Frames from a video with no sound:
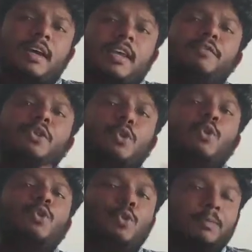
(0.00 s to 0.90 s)
even
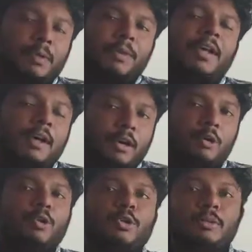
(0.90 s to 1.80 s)
though those people are
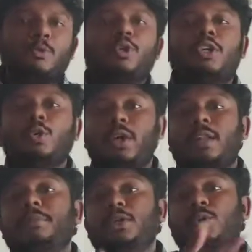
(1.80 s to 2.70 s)
around you, supporting you,
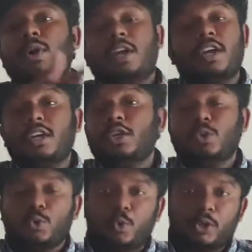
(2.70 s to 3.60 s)
helping you and guiding
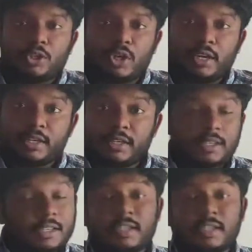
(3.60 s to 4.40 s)
you throughout your career,